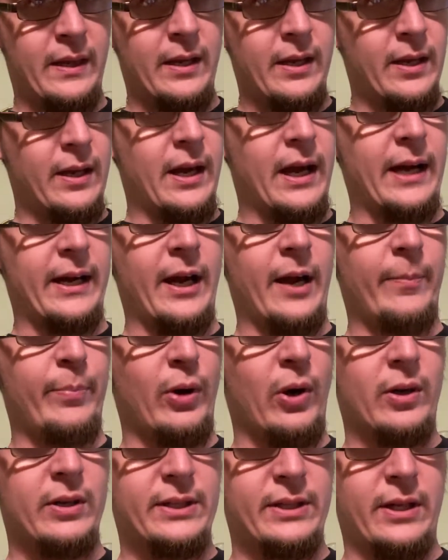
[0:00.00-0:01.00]
I got
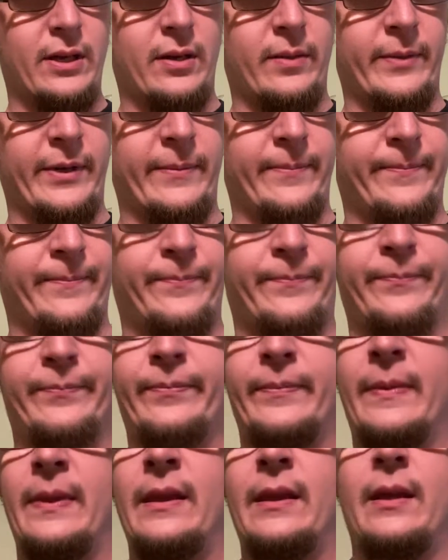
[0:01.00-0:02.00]
parts coming,
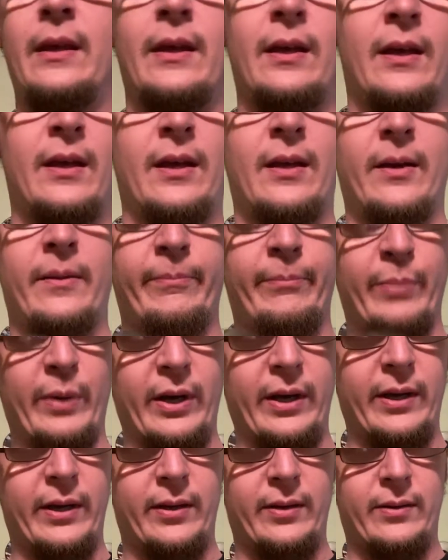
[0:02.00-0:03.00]

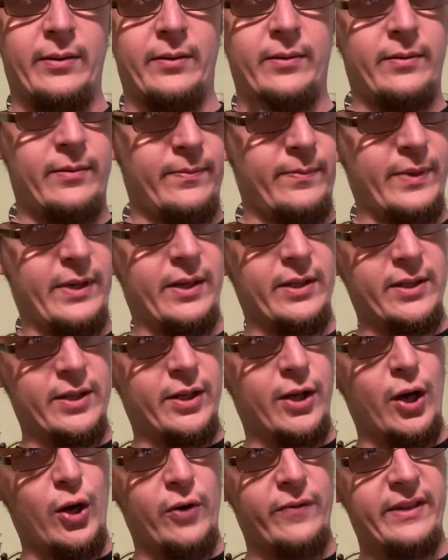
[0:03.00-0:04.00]
but because of
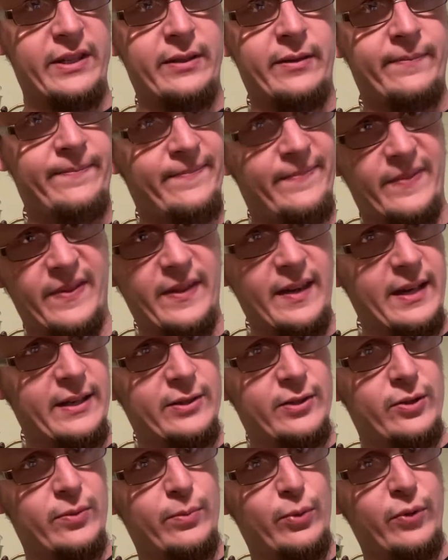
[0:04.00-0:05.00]
COVID, things
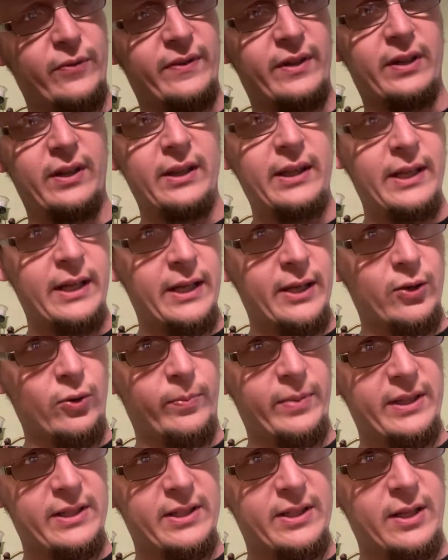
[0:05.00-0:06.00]
are moving a little
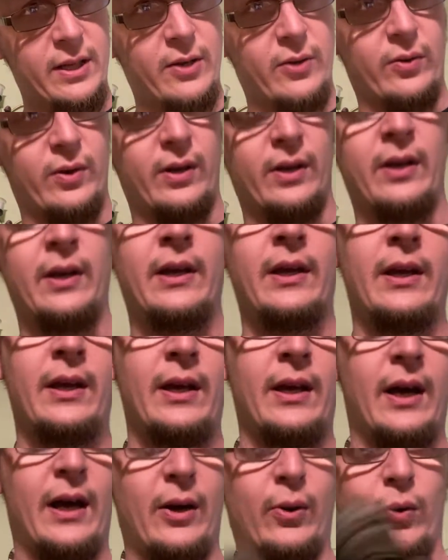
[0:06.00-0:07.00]
bit slower.
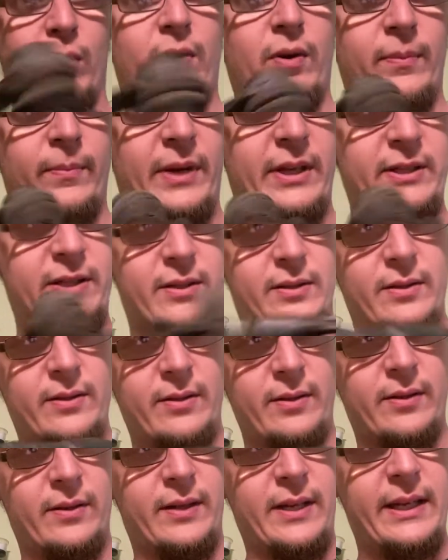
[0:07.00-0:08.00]
I ordered
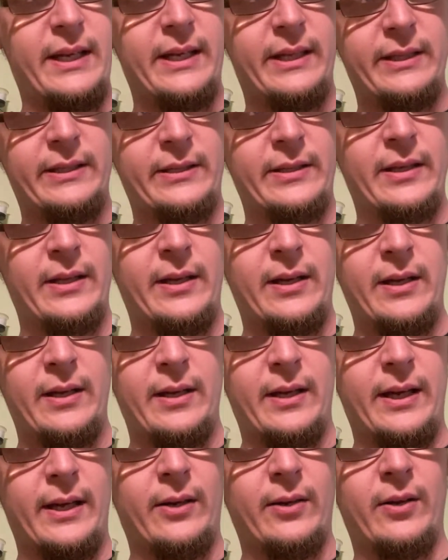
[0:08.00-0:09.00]
these
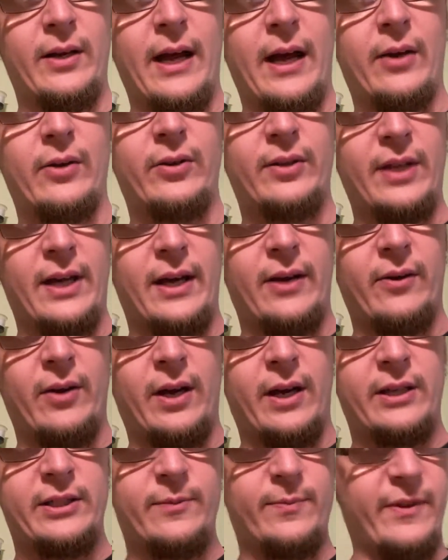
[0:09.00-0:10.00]
inner and outer tie
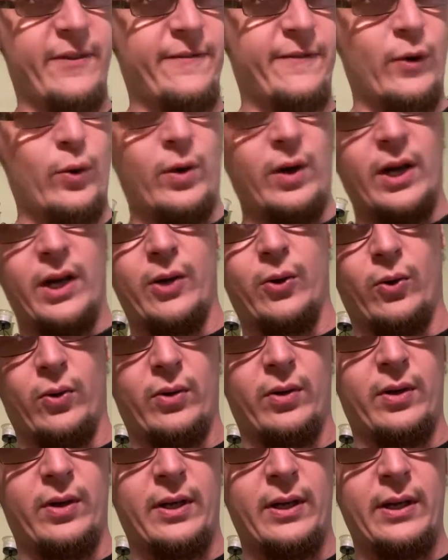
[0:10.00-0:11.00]
rods before I
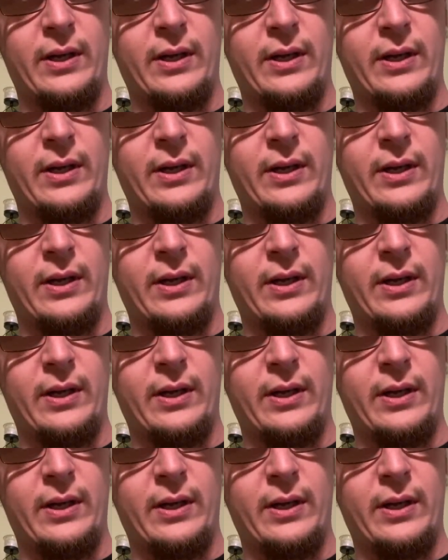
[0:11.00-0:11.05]
ordered